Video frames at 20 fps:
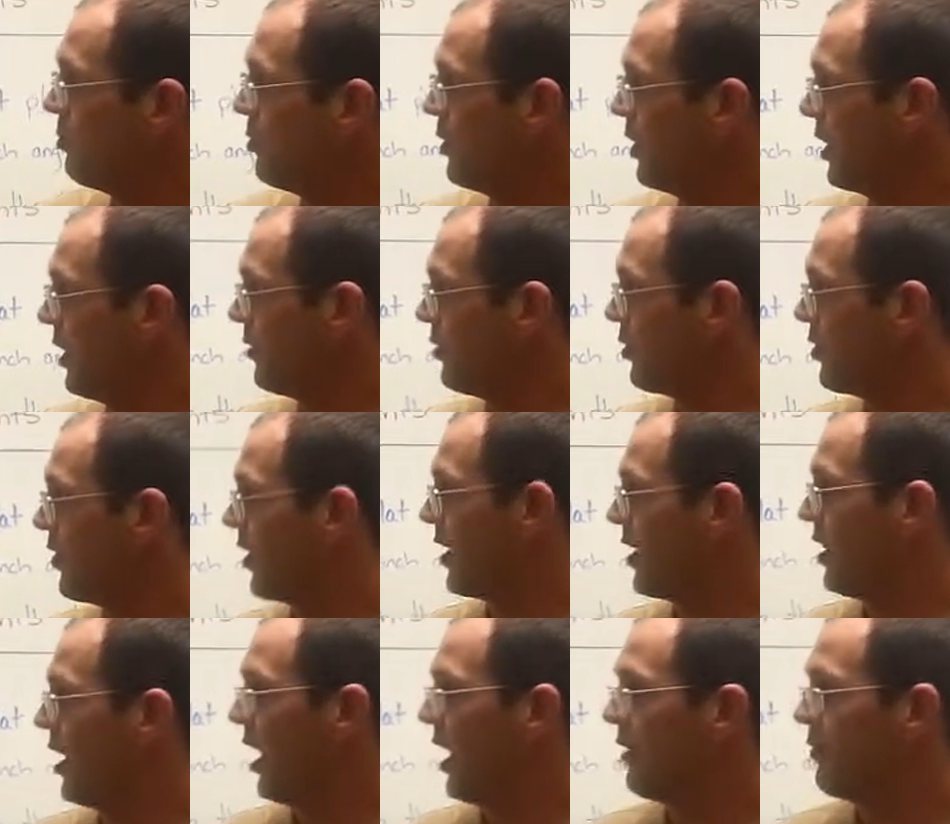delivers a
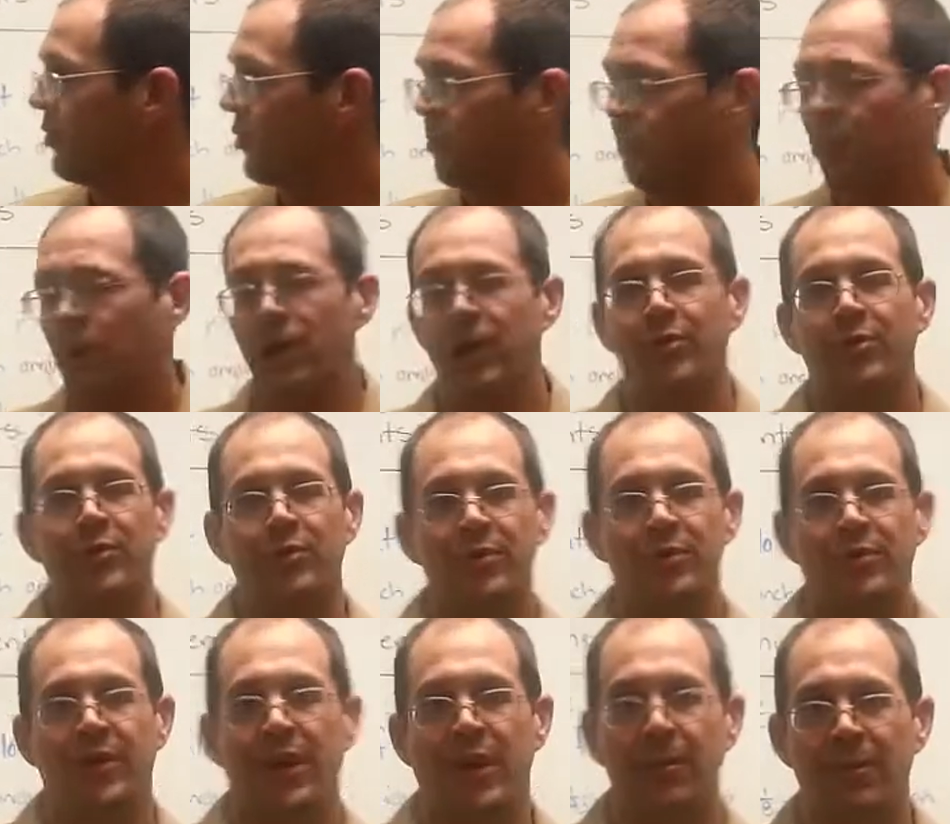live response over
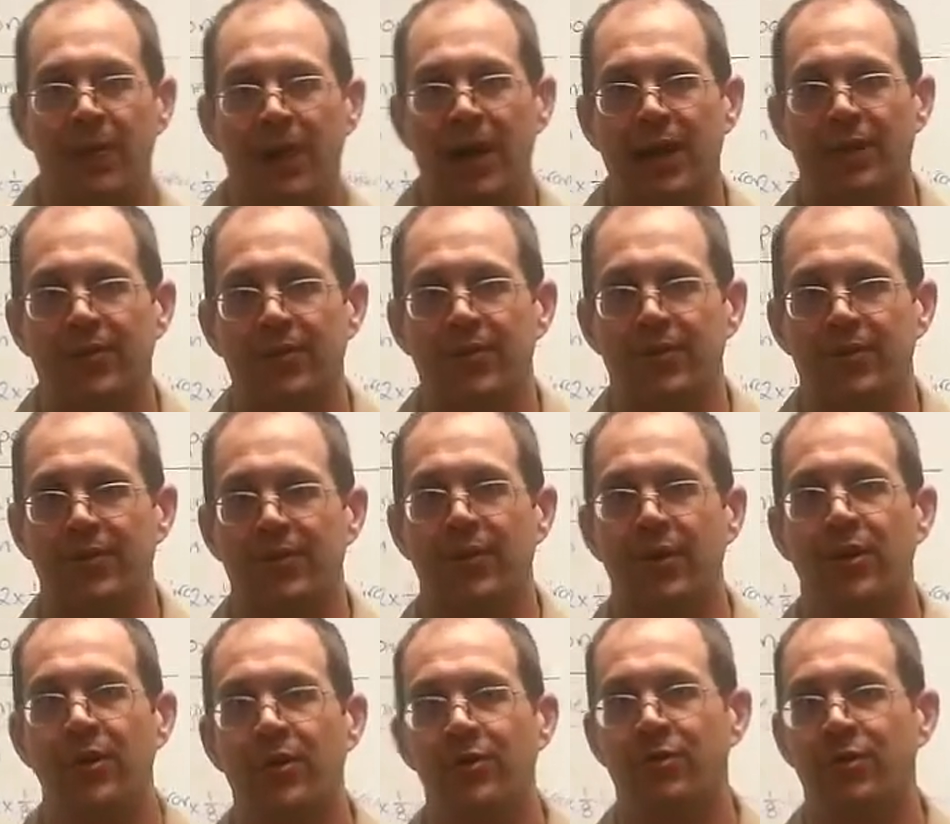time access
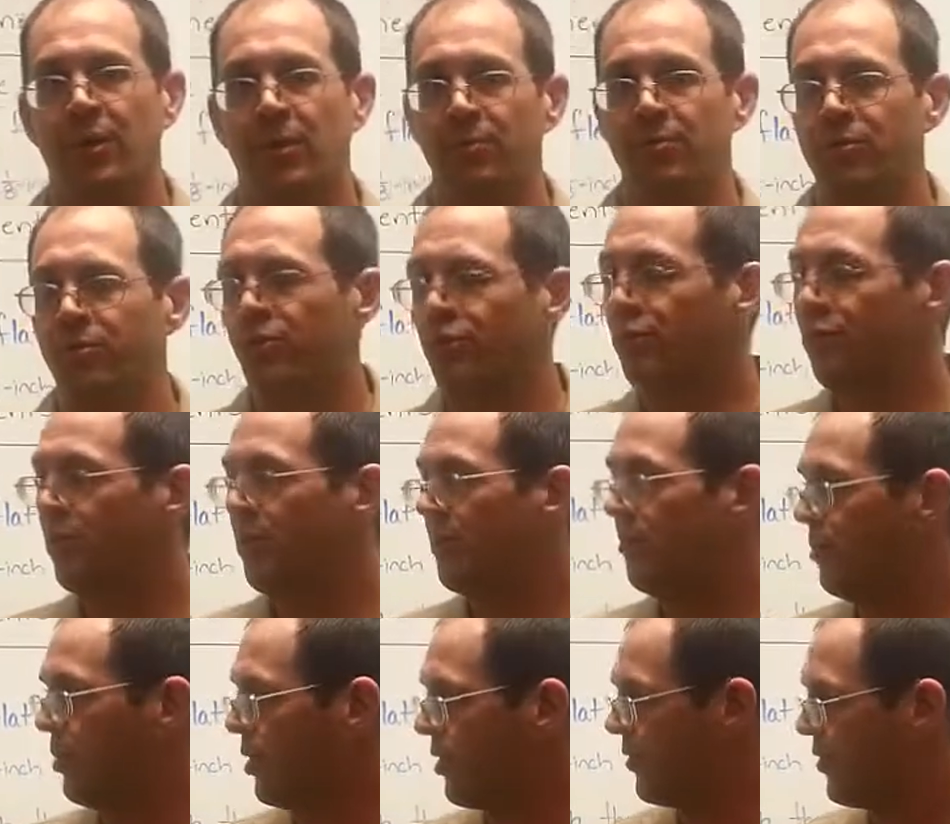from 2
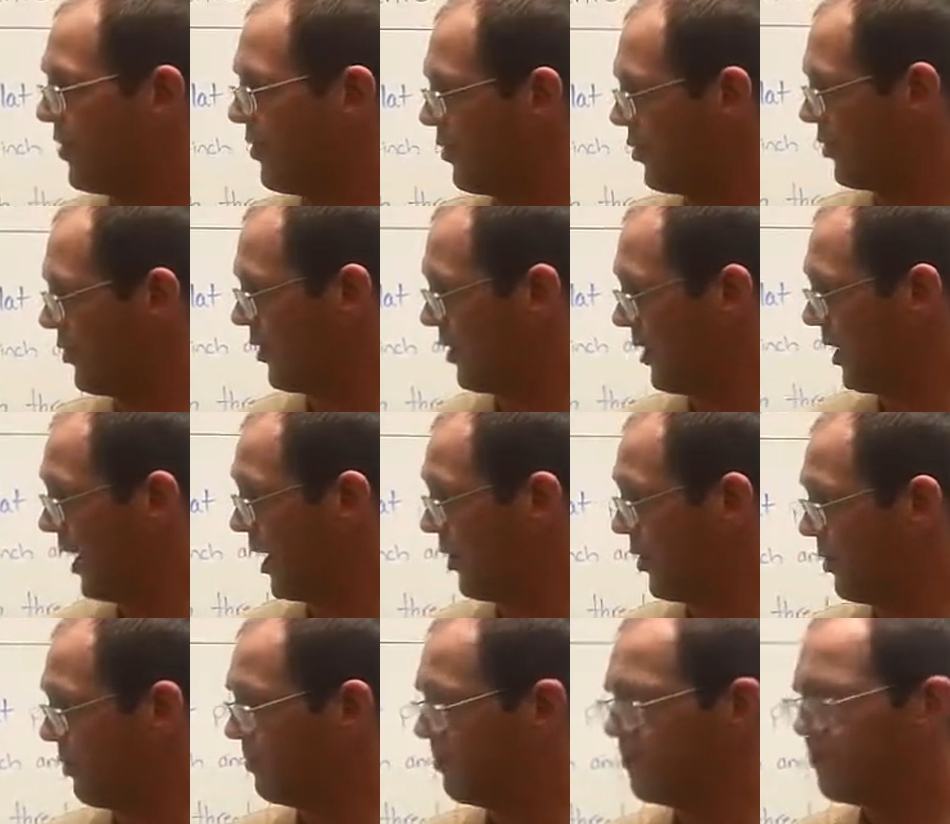inputs, as you'll see
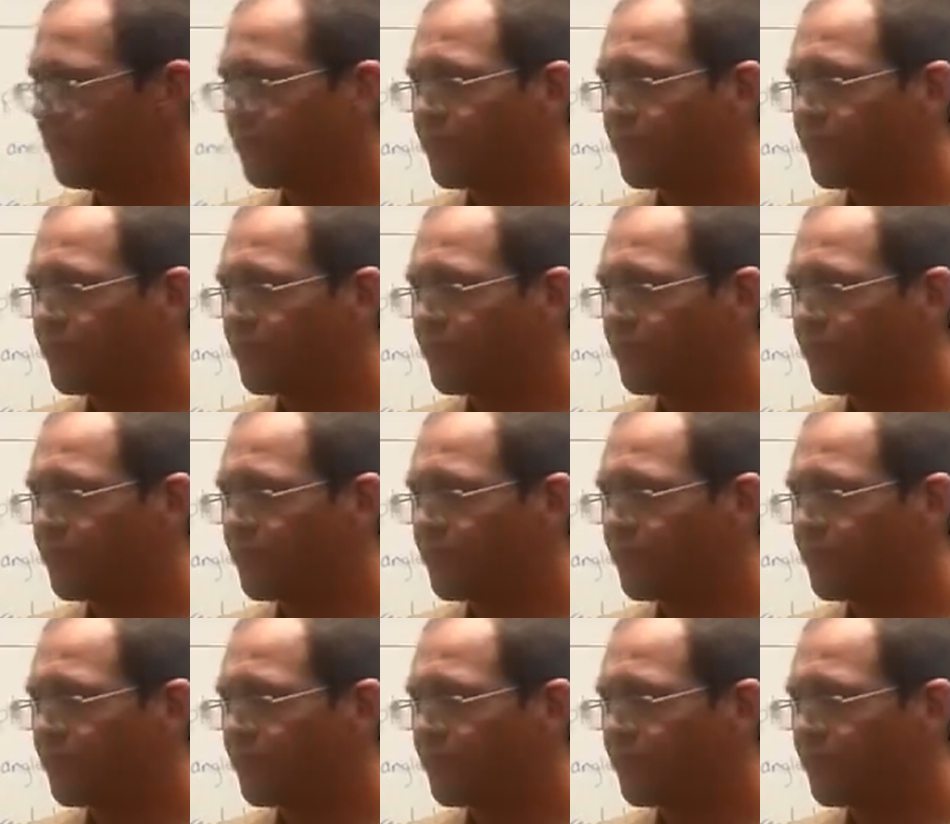later.